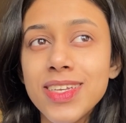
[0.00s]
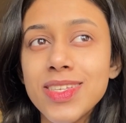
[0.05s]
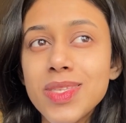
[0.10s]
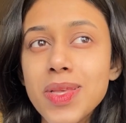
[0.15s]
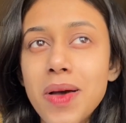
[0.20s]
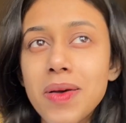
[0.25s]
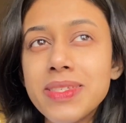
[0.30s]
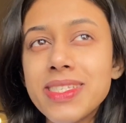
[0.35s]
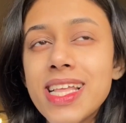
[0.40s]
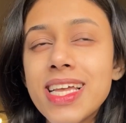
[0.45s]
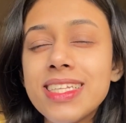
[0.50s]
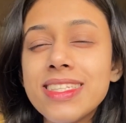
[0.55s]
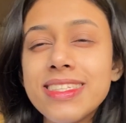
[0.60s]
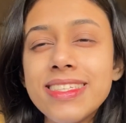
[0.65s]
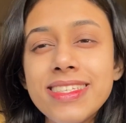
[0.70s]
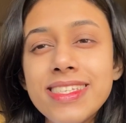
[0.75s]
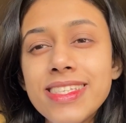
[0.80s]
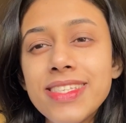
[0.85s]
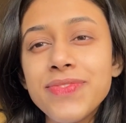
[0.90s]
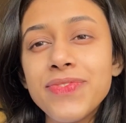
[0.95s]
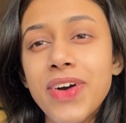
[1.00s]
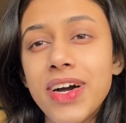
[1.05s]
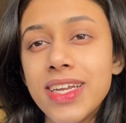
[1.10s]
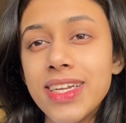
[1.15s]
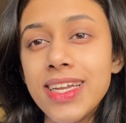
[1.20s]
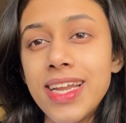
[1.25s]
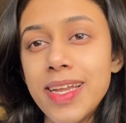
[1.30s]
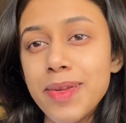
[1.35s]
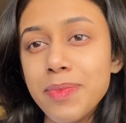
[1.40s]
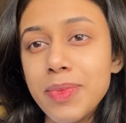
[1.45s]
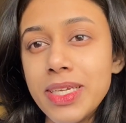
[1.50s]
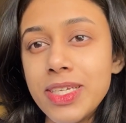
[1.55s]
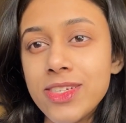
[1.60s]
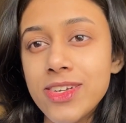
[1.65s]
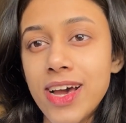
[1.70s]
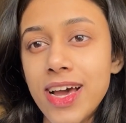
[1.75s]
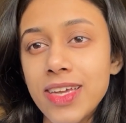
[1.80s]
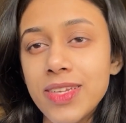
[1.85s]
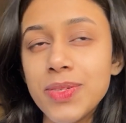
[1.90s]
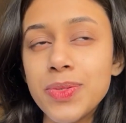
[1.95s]
So I was like, this is fun, let me
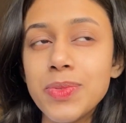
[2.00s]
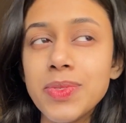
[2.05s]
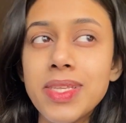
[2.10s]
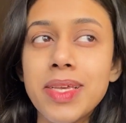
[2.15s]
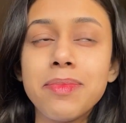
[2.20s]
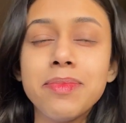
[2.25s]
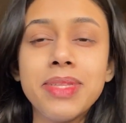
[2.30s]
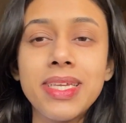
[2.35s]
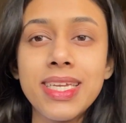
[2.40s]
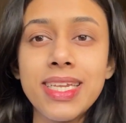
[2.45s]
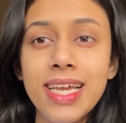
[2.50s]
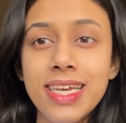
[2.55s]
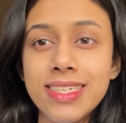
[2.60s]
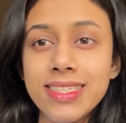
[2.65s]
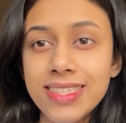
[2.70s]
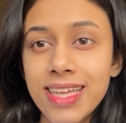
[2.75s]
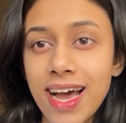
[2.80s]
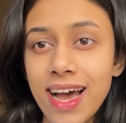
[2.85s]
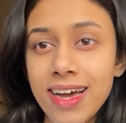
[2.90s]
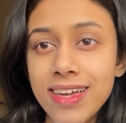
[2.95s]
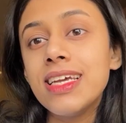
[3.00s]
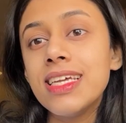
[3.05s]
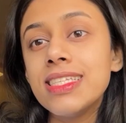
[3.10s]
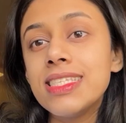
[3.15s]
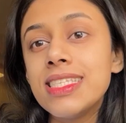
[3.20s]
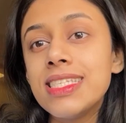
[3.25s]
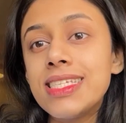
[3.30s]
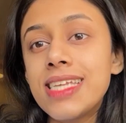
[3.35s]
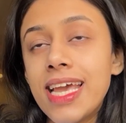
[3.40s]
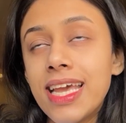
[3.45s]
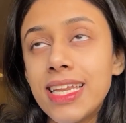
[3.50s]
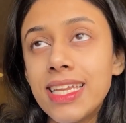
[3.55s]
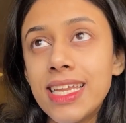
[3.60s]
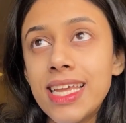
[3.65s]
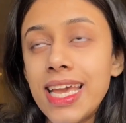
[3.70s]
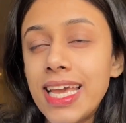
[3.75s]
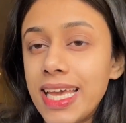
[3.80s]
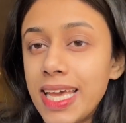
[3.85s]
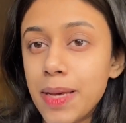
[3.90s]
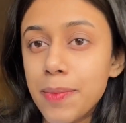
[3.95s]
try and do something like that. It's
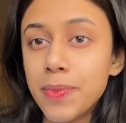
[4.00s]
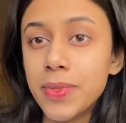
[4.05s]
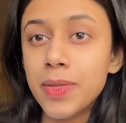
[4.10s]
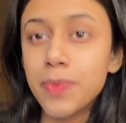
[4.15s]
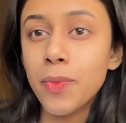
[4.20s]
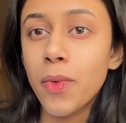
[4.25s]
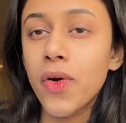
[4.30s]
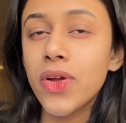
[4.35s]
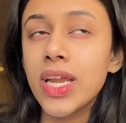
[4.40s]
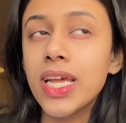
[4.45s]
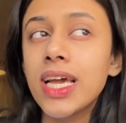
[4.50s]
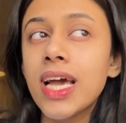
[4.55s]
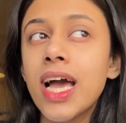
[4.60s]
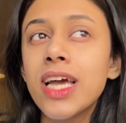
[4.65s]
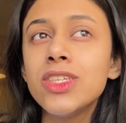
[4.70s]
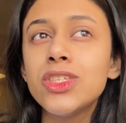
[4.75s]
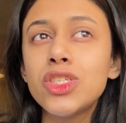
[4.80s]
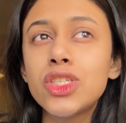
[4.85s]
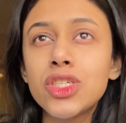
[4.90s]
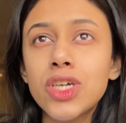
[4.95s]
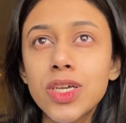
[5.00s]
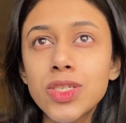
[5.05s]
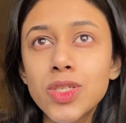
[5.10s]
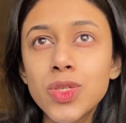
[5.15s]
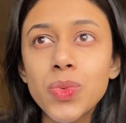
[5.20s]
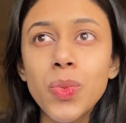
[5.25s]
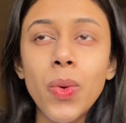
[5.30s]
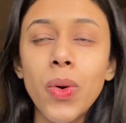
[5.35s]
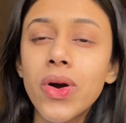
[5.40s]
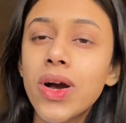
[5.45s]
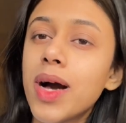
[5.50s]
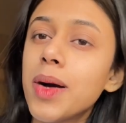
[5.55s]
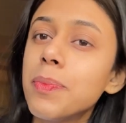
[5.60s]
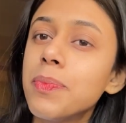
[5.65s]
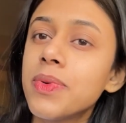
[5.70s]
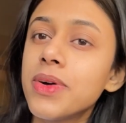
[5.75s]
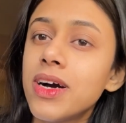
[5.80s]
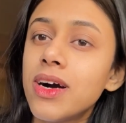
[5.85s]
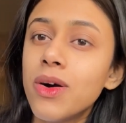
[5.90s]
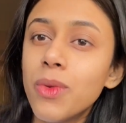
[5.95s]
10 a.m. in the morning. I just woke up
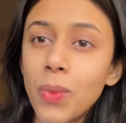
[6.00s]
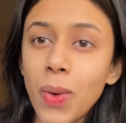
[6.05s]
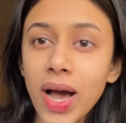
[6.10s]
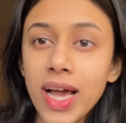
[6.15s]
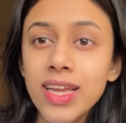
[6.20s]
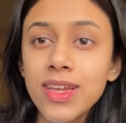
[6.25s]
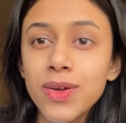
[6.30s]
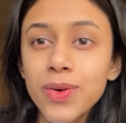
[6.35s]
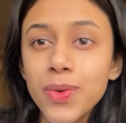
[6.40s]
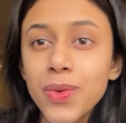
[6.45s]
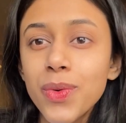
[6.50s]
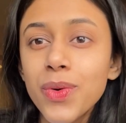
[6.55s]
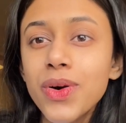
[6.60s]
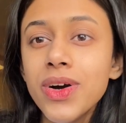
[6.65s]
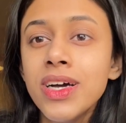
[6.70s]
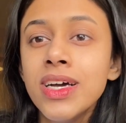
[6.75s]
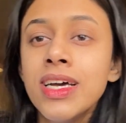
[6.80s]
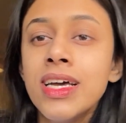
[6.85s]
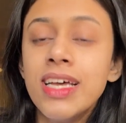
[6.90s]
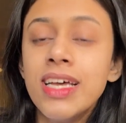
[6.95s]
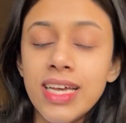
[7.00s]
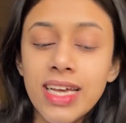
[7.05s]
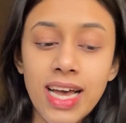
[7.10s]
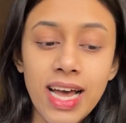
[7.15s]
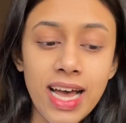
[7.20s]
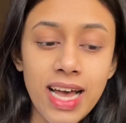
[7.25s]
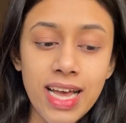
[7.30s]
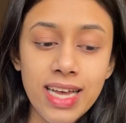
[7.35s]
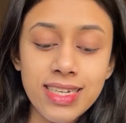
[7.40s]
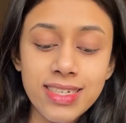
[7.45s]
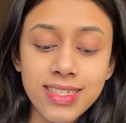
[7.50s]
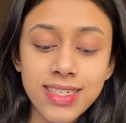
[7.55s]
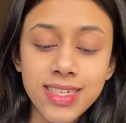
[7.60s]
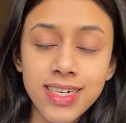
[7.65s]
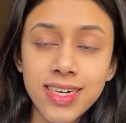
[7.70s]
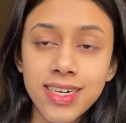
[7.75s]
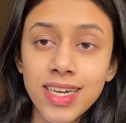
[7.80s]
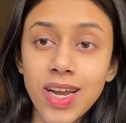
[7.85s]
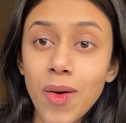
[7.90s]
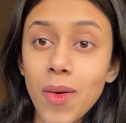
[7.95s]
a while ago and
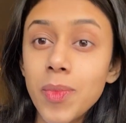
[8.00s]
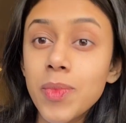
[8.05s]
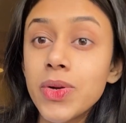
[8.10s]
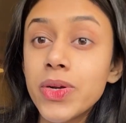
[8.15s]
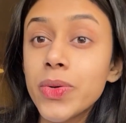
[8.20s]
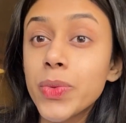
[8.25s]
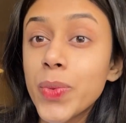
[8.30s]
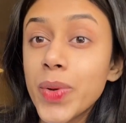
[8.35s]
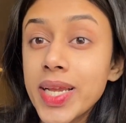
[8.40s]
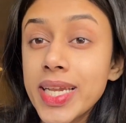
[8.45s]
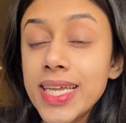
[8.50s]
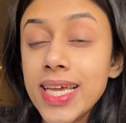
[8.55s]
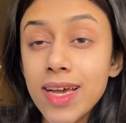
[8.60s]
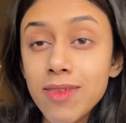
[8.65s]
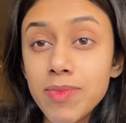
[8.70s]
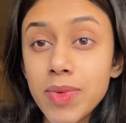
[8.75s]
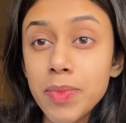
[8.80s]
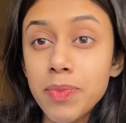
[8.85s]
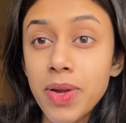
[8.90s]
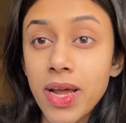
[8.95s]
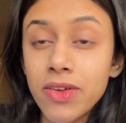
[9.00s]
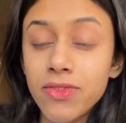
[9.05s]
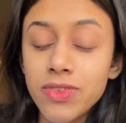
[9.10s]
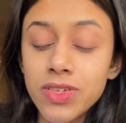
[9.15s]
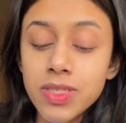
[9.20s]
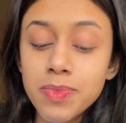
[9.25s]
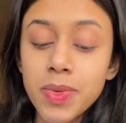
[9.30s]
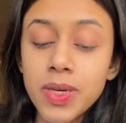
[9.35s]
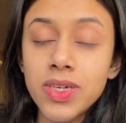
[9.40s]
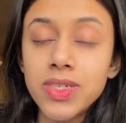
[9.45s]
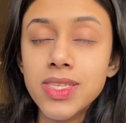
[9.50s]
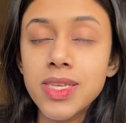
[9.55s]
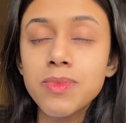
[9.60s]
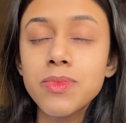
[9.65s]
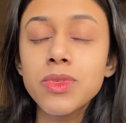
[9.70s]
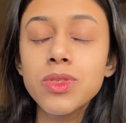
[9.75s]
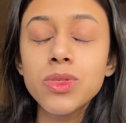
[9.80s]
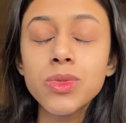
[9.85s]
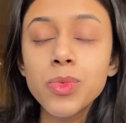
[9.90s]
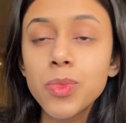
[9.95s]
now I'm going to quickly have my breakfast because I'm
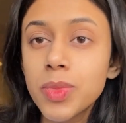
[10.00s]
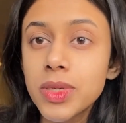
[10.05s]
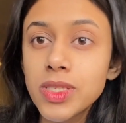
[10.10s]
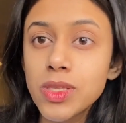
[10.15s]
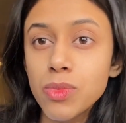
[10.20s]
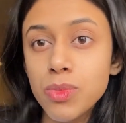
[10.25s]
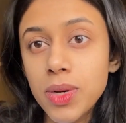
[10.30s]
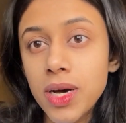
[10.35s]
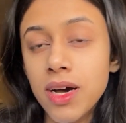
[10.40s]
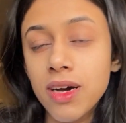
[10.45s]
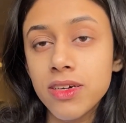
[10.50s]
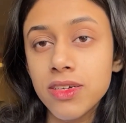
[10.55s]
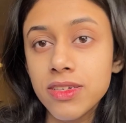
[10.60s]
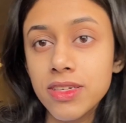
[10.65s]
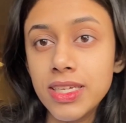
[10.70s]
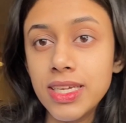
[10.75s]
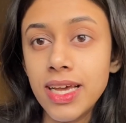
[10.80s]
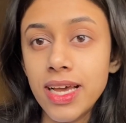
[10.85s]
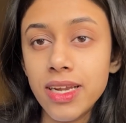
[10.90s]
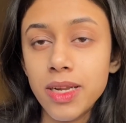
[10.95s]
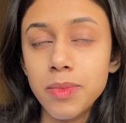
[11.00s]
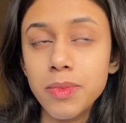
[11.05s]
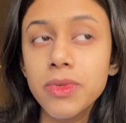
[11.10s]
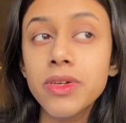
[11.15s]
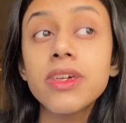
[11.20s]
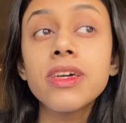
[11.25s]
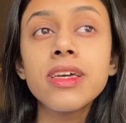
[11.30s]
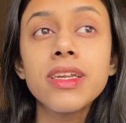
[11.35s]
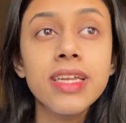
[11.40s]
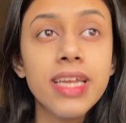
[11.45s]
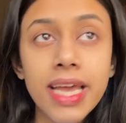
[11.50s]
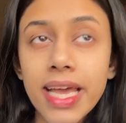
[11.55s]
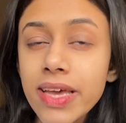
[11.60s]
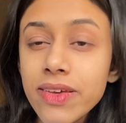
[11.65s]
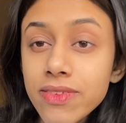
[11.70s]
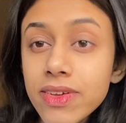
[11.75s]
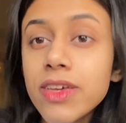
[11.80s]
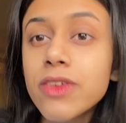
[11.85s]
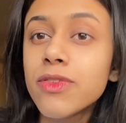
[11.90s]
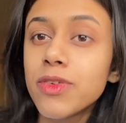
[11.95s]
super hungry and I'm
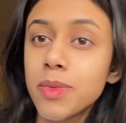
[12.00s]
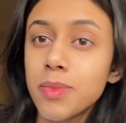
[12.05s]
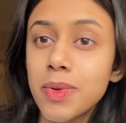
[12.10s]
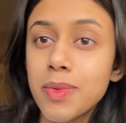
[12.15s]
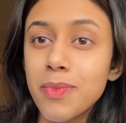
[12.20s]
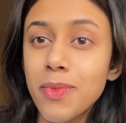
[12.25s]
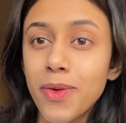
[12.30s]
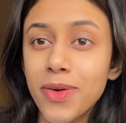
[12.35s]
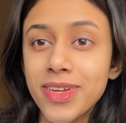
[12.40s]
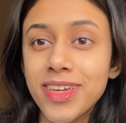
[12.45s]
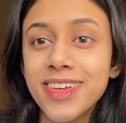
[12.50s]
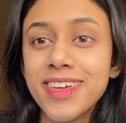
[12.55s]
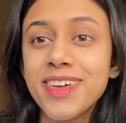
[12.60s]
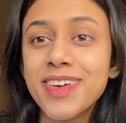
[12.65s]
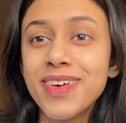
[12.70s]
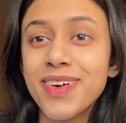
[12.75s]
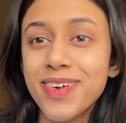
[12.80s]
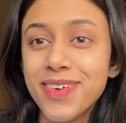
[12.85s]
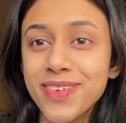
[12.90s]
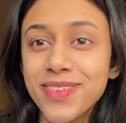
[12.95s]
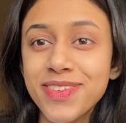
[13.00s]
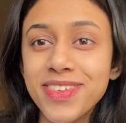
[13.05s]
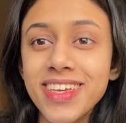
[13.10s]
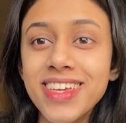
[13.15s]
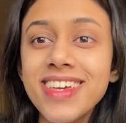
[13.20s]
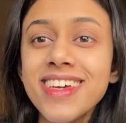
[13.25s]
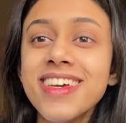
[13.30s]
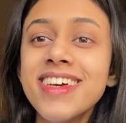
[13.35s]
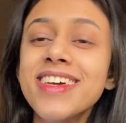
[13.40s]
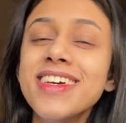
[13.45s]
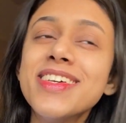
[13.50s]
craving for my morning coffee.